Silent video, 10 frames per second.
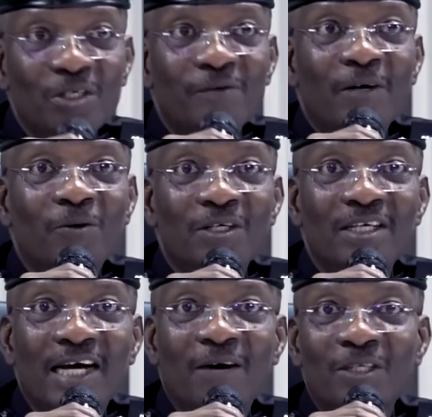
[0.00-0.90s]
if I
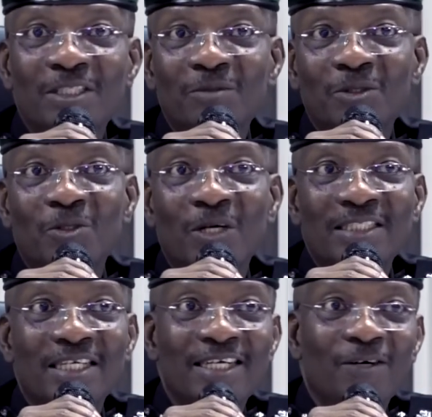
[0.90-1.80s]
was able to
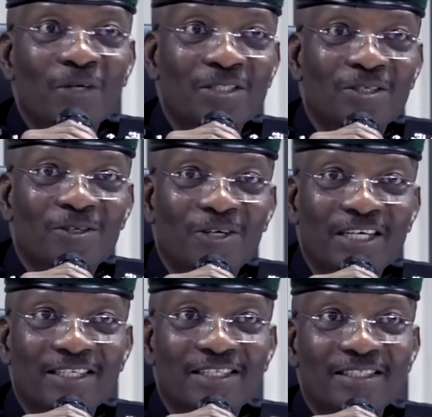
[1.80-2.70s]
answer that question
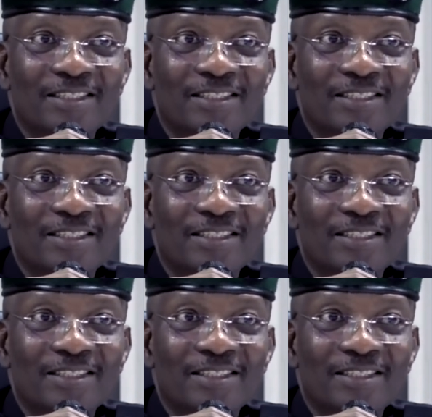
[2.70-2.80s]
correctly,